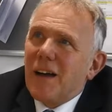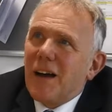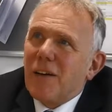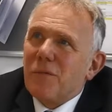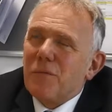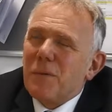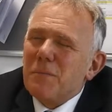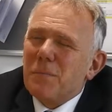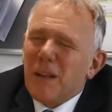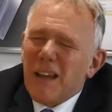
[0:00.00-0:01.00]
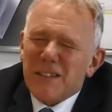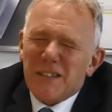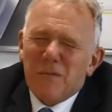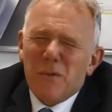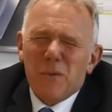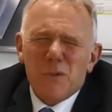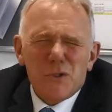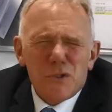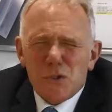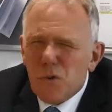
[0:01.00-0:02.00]
I've been blessed. I've worked with
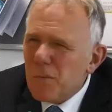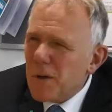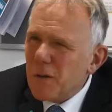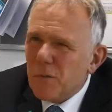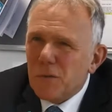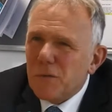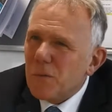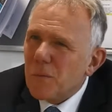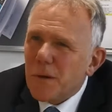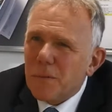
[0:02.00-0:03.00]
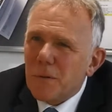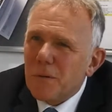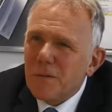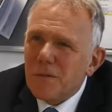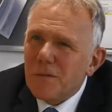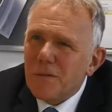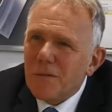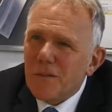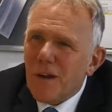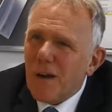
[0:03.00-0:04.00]
so many wonderful people,
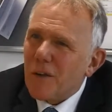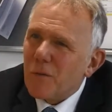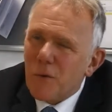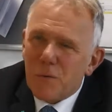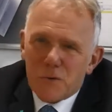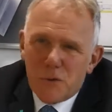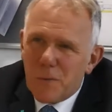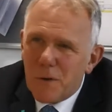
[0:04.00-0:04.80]
and I've worked with so